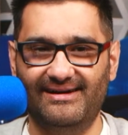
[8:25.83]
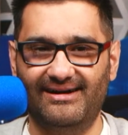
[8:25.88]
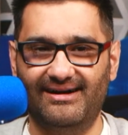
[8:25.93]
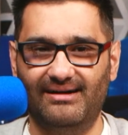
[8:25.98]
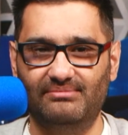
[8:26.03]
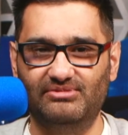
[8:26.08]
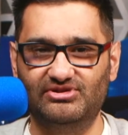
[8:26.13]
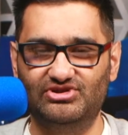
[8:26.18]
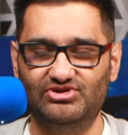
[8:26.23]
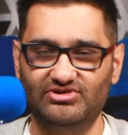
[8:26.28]

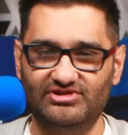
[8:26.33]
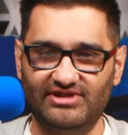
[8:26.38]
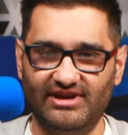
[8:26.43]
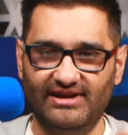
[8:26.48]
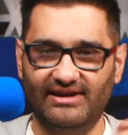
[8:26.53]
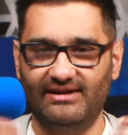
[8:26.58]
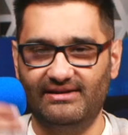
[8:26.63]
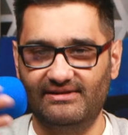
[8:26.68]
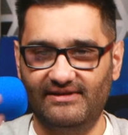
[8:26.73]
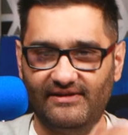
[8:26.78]
I'm just
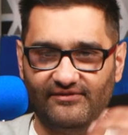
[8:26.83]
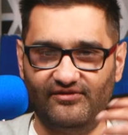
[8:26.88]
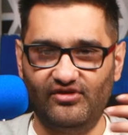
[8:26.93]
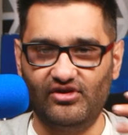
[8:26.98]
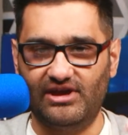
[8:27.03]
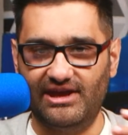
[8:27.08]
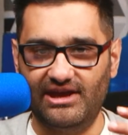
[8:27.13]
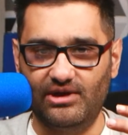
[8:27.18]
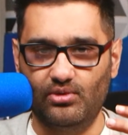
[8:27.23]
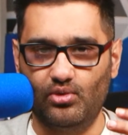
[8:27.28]
using
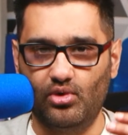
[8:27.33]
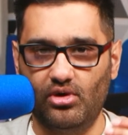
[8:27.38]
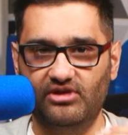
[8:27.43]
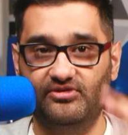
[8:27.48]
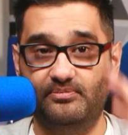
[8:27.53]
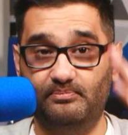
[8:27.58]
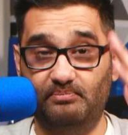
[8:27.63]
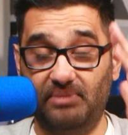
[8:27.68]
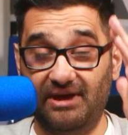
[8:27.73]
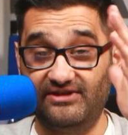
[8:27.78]
different
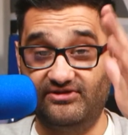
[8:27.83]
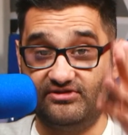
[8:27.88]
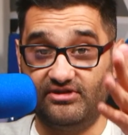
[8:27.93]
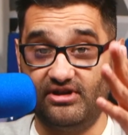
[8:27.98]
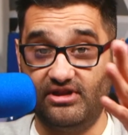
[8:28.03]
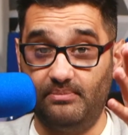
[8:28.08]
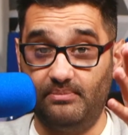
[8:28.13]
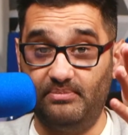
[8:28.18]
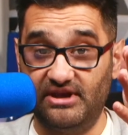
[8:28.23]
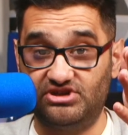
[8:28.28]
keywords based
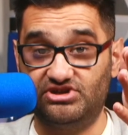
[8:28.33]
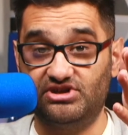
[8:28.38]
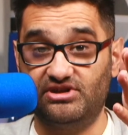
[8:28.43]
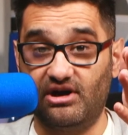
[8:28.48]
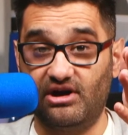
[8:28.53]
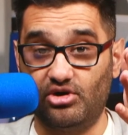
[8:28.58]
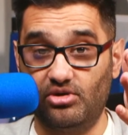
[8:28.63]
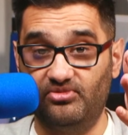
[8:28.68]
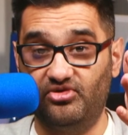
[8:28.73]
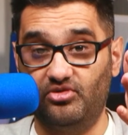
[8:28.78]
on the picture
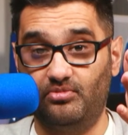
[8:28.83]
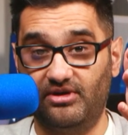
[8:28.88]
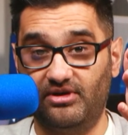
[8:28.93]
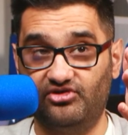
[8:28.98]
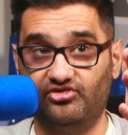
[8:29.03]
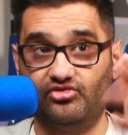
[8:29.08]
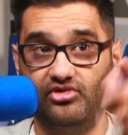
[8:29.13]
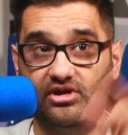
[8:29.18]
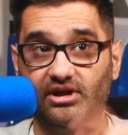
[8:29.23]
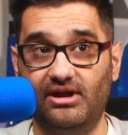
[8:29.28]
that comes up on
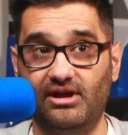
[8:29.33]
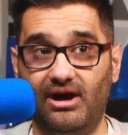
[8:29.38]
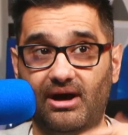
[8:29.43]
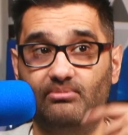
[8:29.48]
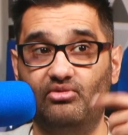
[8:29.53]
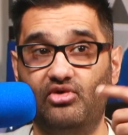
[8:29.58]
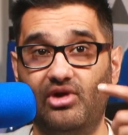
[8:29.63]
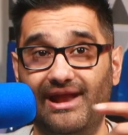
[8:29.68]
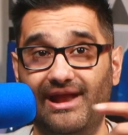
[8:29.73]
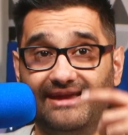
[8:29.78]
screen.
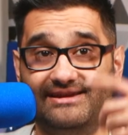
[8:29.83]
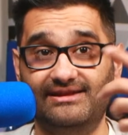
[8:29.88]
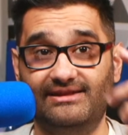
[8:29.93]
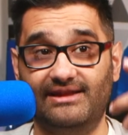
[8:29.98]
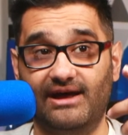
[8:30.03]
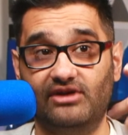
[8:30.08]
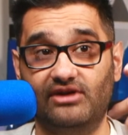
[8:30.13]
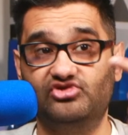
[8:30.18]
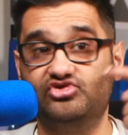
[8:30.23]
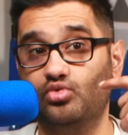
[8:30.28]
I'm relating
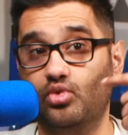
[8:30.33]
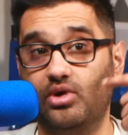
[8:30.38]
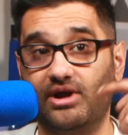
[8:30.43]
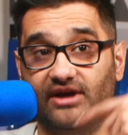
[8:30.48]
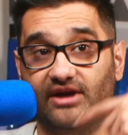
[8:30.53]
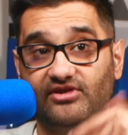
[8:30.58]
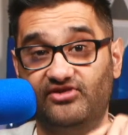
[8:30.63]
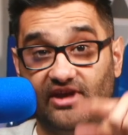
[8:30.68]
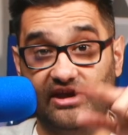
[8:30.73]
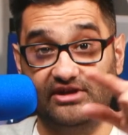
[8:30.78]
that to what
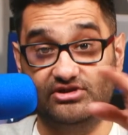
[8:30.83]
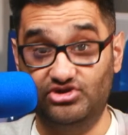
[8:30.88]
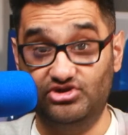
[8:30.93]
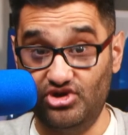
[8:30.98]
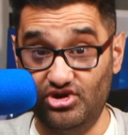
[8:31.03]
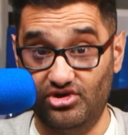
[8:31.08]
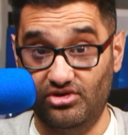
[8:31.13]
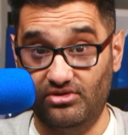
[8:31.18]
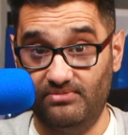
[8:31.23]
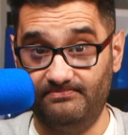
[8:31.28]
I say to
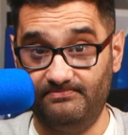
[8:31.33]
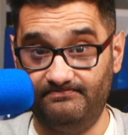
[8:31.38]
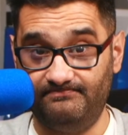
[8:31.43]
you.